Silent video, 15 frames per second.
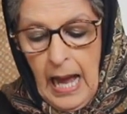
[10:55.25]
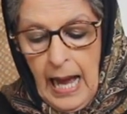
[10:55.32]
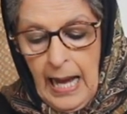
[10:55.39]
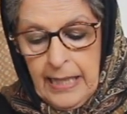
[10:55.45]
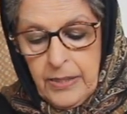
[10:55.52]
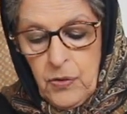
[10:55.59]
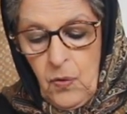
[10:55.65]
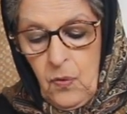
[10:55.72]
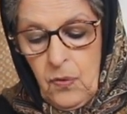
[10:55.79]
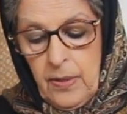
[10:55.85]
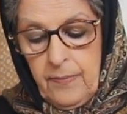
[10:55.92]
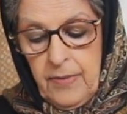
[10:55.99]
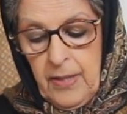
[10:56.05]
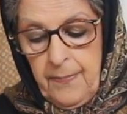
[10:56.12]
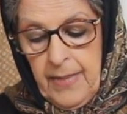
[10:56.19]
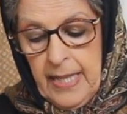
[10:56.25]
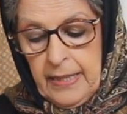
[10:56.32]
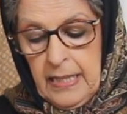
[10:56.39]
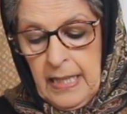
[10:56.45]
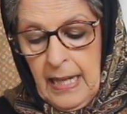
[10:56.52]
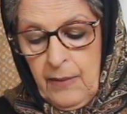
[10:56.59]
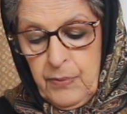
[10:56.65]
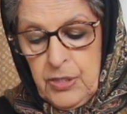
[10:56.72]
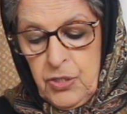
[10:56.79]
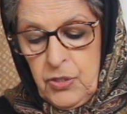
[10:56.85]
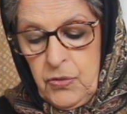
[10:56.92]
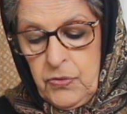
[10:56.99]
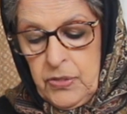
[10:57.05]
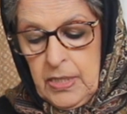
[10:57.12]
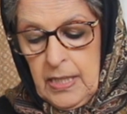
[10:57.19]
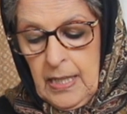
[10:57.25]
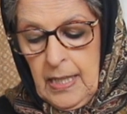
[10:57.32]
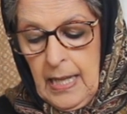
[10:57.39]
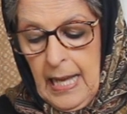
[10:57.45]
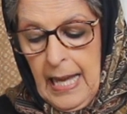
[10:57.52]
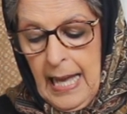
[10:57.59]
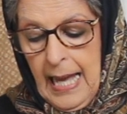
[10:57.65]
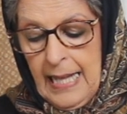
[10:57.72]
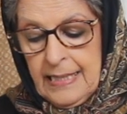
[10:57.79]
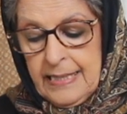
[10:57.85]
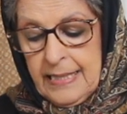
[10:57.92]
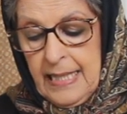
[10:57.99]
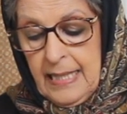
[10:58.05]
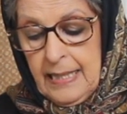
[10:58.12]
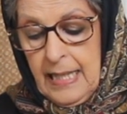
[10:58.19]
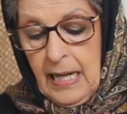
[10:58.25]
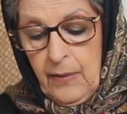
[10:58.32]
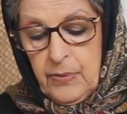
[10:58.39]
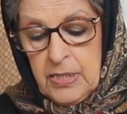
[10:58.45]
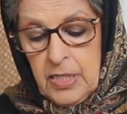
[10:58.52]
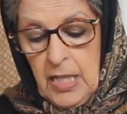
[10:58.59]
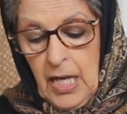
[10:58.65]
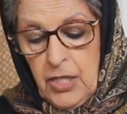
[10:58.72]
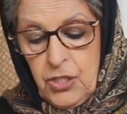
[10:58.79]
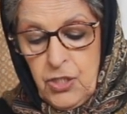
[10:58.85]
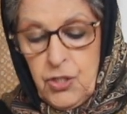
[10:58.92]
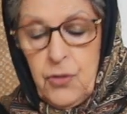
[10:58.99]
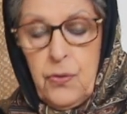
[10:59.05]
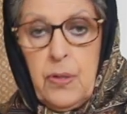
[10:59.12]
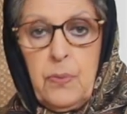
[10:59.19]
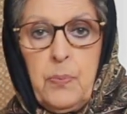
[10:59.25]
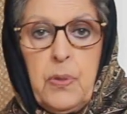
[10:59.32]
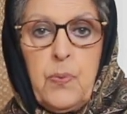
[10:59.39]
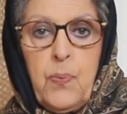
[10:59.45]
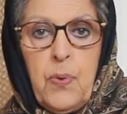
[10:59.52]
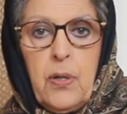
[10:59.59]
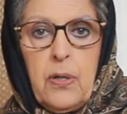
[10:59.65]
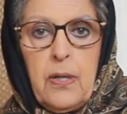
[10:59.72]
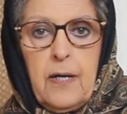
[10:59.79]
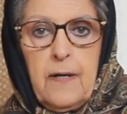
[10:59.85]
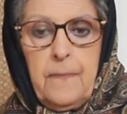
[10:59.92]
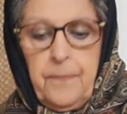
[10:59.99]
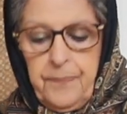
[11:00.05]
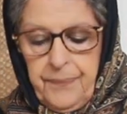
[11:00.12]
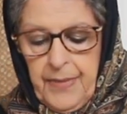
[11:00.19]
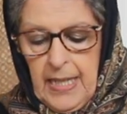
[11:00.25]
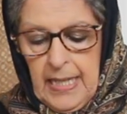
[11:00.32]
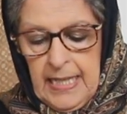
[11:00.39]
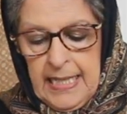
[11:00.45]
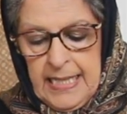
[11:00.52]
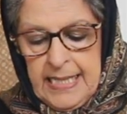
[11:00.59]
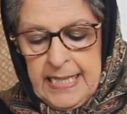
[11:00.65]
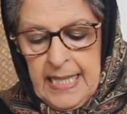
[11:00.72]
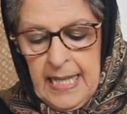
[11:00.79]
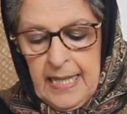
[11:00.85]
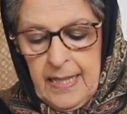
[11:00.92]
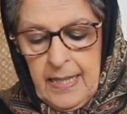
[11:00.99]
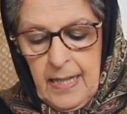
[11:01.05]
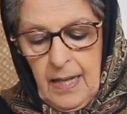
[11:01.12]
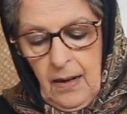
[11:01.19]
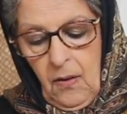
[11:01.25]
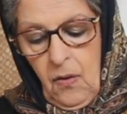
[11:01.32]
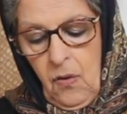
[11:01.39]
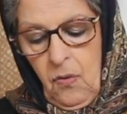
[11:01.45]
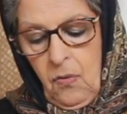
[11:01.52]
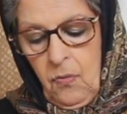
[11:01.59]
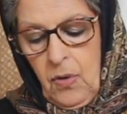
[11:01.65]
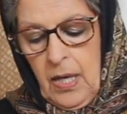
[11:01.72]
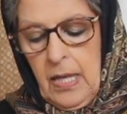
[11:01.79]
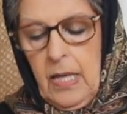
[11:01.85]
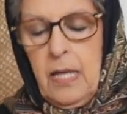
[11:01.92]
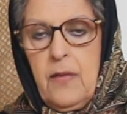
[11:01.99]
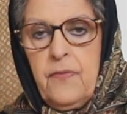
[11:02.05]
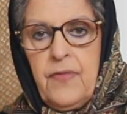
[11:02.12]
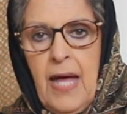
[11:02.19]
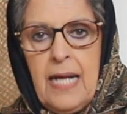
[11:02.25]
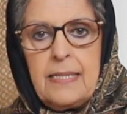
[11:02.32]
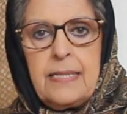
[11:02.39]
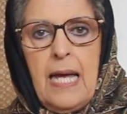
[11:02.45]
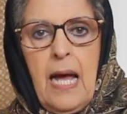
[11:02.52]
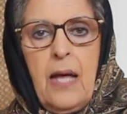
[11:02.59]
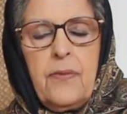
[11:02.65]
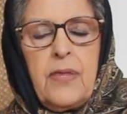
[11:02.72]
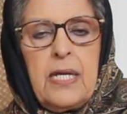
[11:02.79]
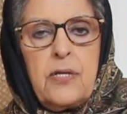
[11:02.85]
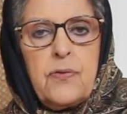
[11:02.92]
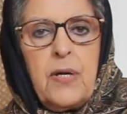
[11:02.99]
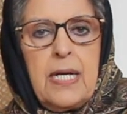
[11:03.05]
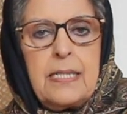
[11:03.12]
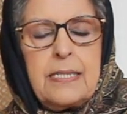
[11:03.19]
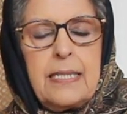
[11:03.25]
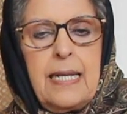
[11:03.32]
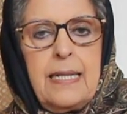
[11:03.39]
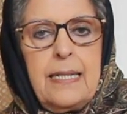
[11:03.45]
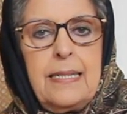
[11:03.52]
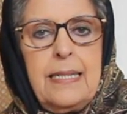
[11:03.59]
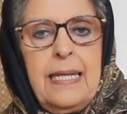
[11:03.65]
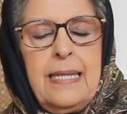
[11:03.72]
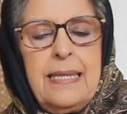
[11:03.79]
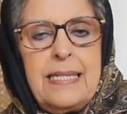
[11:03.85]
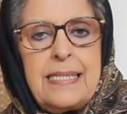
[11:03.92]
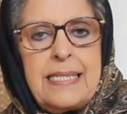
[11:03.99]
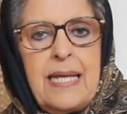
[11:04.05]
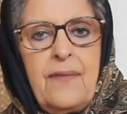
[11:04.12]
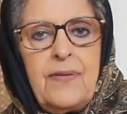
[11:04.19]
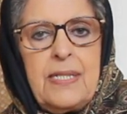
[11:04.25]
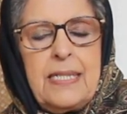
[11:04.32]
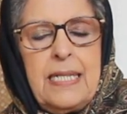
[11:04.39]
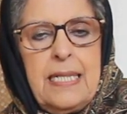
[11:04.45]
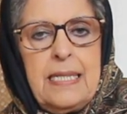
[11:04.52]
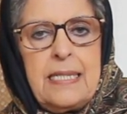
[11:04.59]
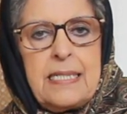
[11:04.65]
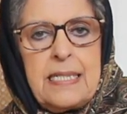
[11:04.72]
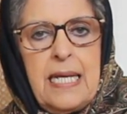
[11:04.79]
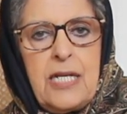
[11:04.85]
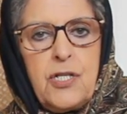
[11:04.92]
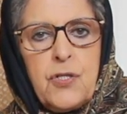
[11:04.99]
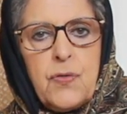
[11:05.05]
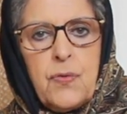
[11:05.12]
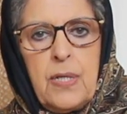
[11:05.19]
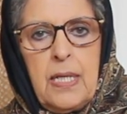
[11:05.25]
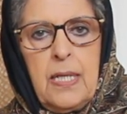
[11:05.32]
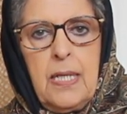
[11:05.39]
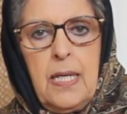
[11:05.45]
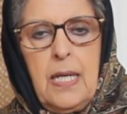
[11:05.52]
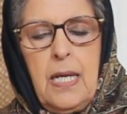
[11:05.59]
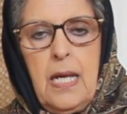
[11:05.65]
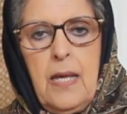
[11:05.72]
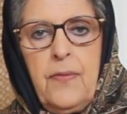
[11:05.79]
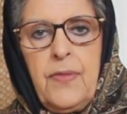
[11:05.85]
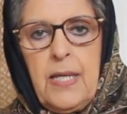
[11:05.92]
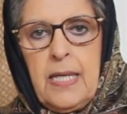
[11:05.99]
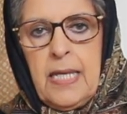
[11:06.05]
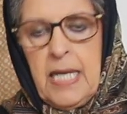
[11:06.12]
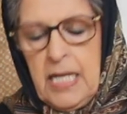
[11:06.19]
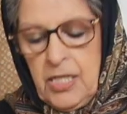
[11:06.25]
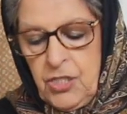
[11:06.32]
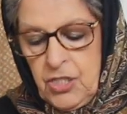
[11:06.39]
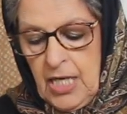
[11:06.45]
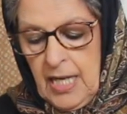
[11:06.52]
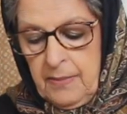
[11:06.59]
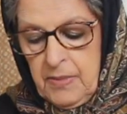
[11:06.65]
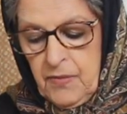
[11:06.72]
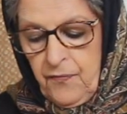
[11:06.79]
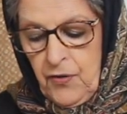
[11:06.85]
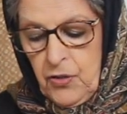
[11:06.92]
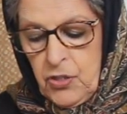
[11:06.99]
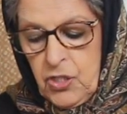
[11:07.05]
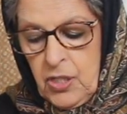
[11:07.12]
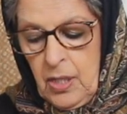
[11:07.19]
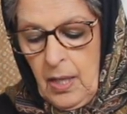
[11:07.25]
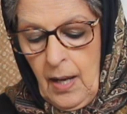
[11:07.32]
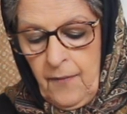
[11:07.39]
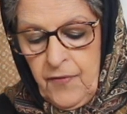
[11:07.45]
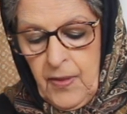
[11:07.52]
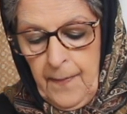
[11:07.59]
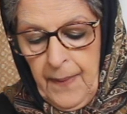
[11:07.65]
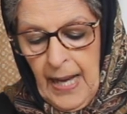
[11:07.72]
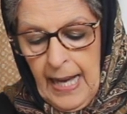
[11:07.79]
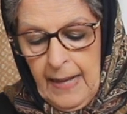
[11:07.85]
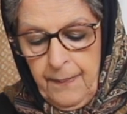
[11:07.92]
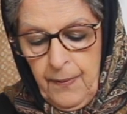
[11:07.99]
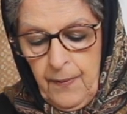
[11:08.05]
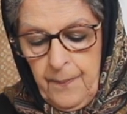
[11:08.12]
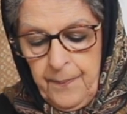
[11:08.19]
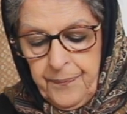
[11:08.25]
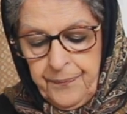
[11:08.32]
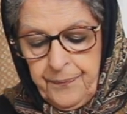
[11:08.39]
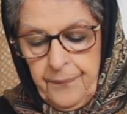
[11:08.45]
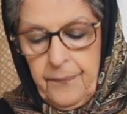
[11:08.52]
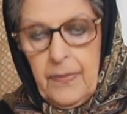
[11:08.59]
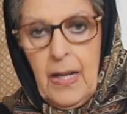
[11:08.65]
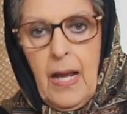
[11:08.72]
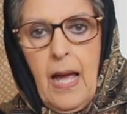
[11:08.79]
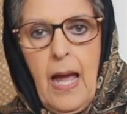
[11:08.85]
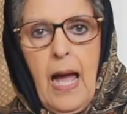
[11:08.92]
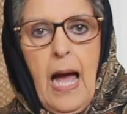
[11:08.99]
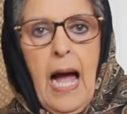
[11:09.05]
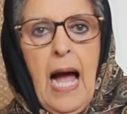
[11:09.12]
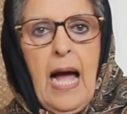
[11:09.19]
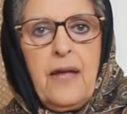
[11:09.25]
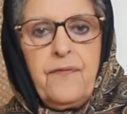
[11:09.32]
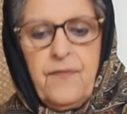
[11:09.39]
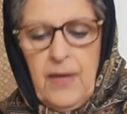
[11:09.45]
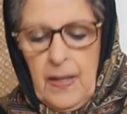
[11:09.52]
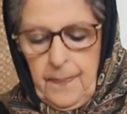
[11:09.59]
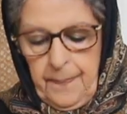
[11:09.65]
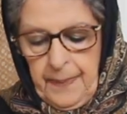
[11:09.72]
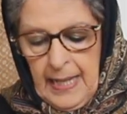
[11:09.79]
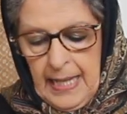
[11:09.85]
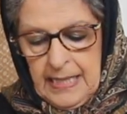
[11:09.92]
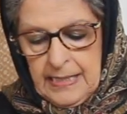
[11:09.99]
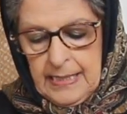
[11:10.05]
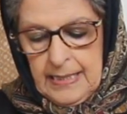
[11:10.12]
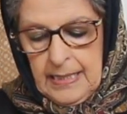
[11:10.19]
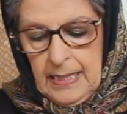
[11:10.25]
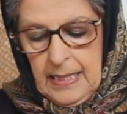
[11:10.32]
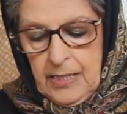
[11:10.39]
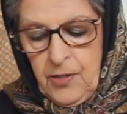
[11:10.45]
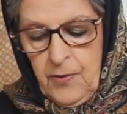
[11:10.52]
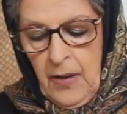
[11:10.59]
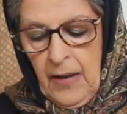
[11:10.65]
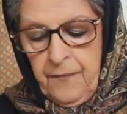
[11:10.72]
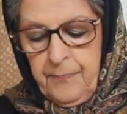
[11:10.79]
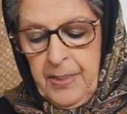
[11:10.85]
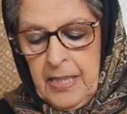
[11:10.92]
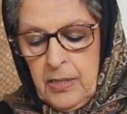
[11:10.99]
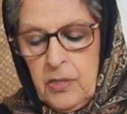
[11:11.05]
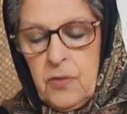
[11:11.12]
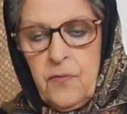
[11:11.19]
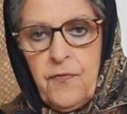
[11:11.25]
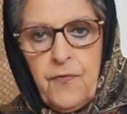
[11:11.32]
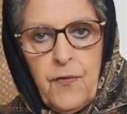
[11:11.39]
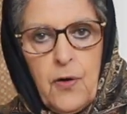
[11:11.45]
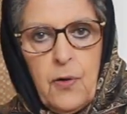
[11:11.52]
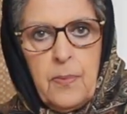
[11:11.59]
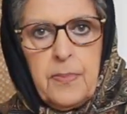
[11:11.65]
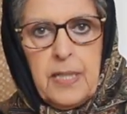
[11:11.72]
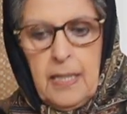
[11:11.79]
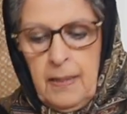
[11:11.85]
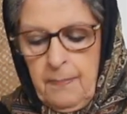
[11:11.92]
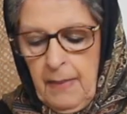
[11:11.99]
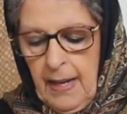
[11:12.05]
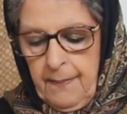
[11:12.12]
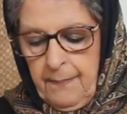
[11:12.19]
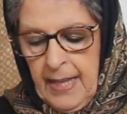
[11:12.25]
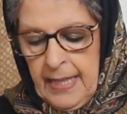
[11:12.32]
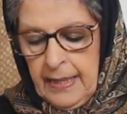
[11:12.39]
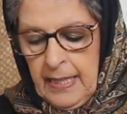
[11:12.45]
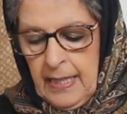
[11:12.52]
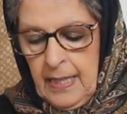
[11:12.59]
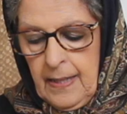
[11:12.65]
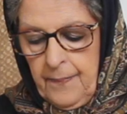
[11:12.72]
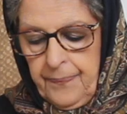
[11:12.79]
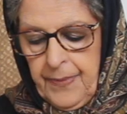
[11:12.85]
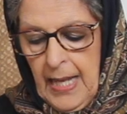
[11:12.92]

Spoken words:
I told him the method I was using and said that I was not sure it would work. He said, "Oh, that's how they translated in the 17th century the King James Version of the Bible." I felt blessed to have been confirmed in my method,